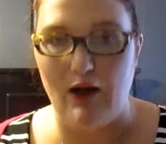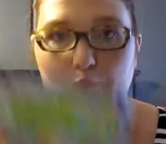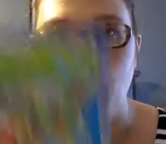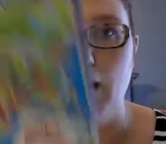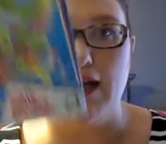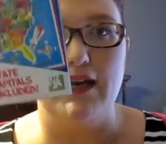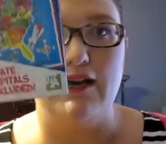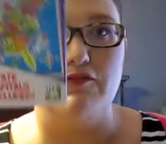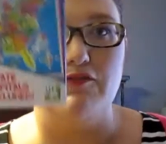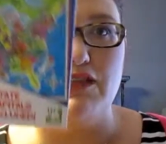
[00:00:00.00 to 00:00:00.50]

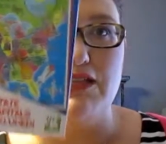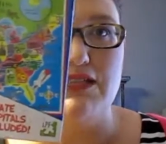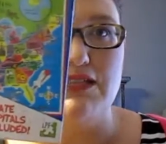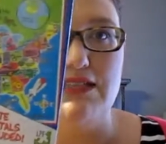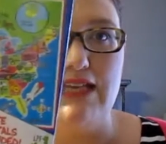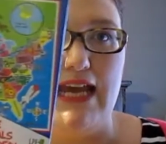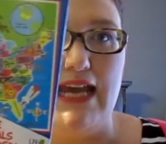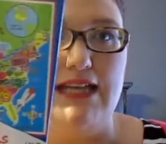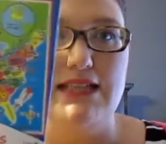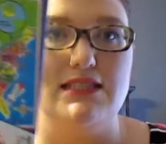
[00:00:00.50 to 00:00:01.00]
one of the
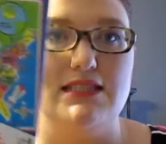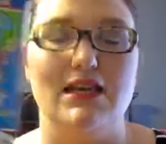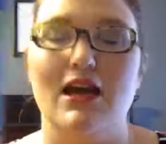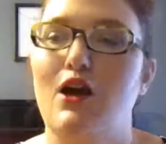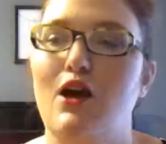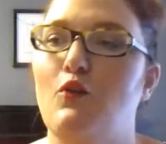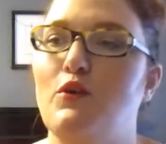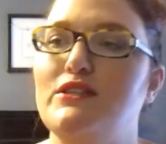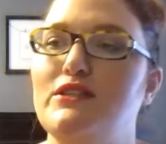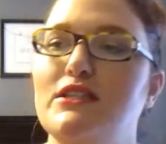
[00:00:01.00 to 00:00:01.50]
states,
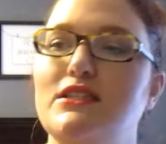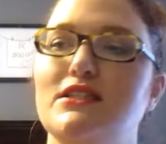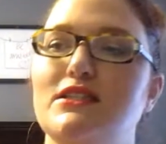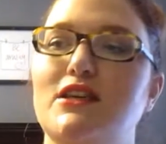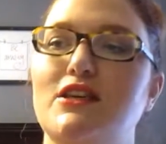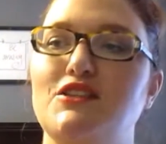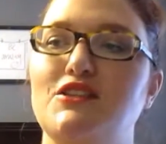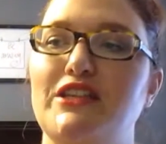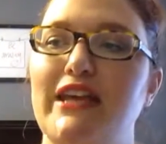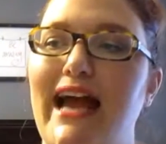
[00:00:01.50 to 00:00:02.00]
which this is
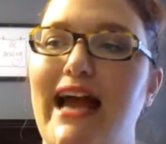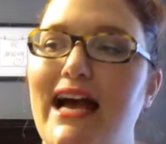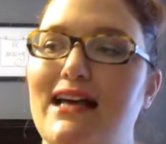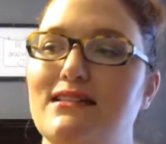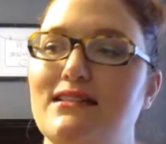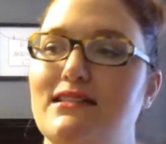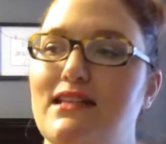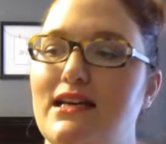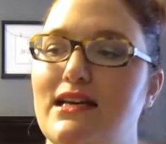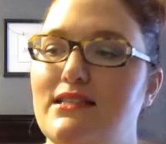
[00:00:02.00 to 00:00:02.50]
good. She
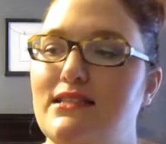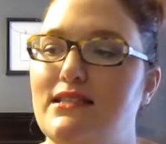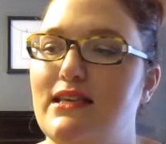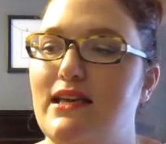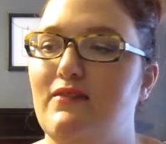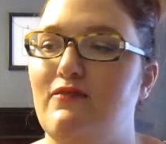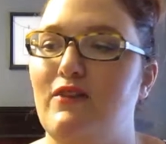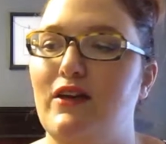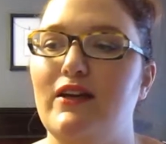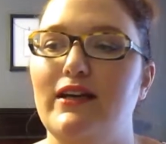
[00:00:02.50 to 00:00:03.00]
has this
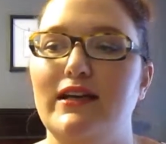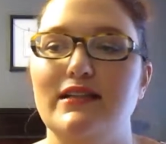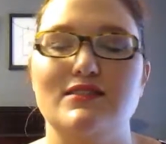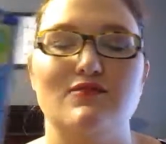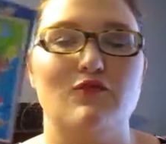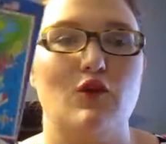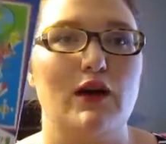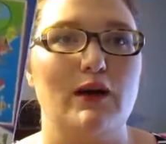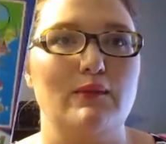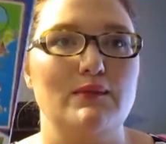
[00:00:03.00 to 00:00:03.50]
in various
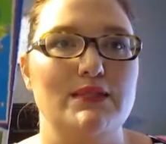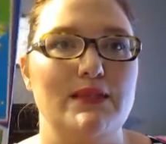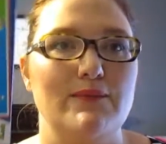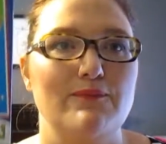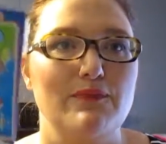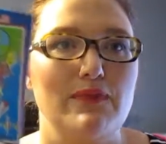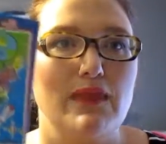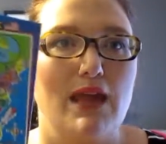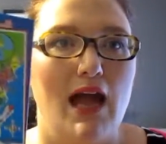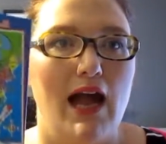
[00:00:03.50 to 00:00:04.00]
forms.
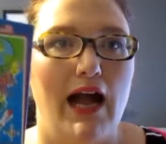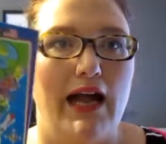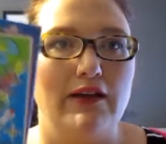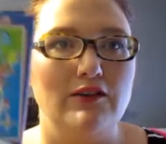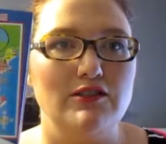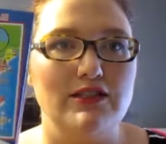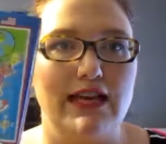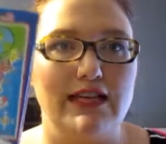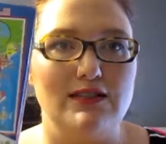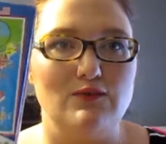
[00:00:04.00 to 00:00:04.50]
I know
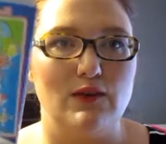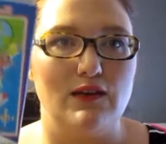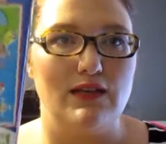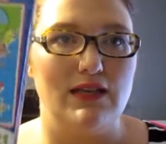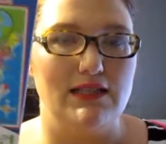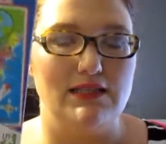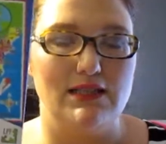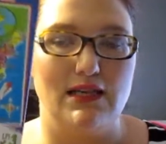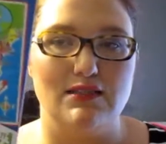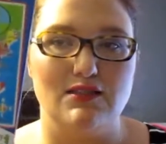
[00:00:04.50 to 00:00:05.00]
she has one of
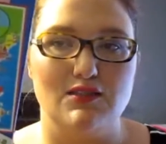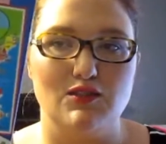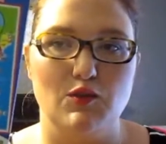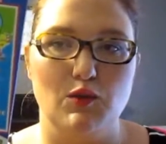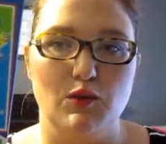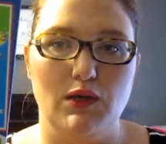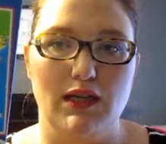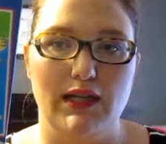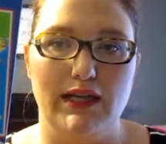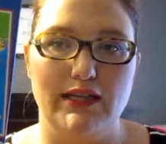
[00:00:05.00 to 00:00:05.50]
these at
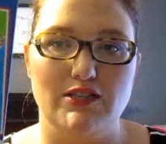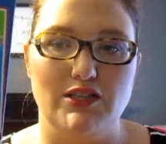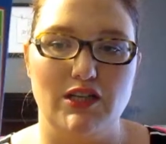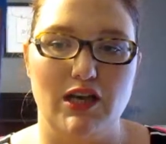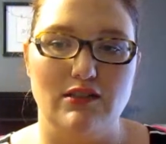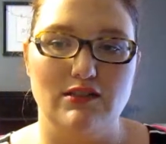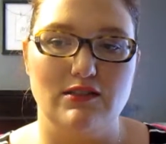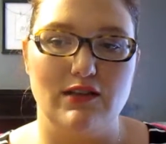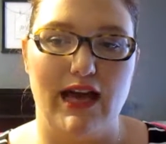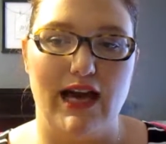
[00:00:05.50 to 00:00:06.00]
school and she
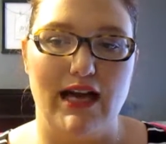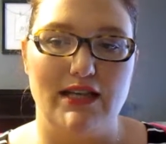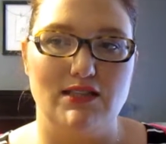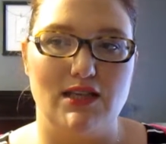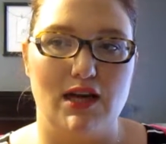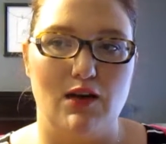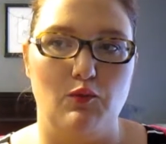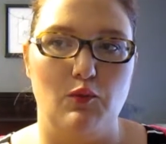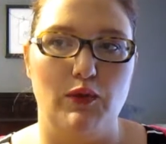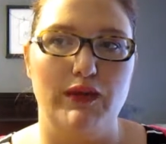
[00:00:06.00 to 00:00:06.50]
also has
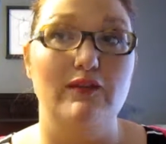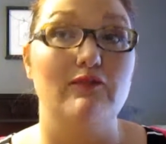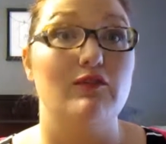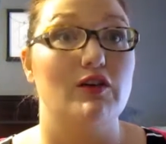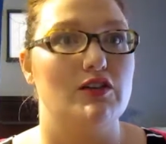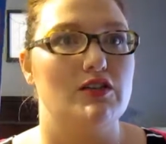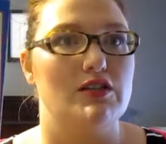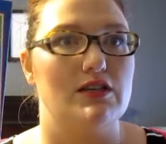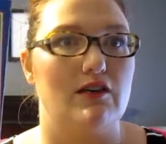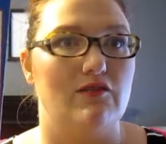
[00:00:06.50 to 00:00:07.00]
a wooden
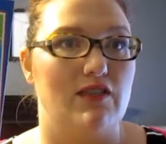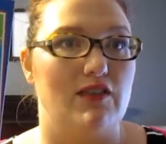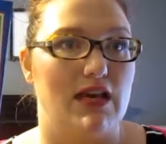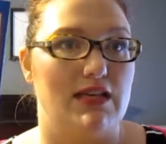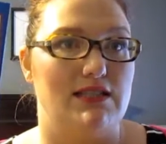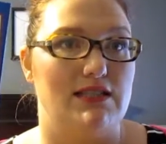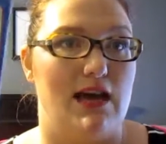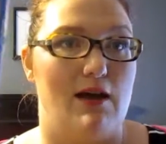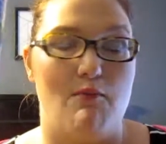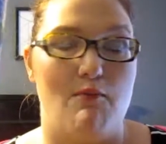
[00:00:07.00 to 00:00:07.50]
version of
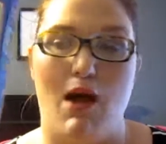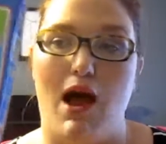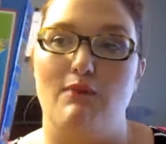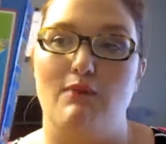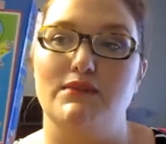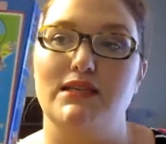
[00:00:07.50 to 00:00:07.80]
this at mom's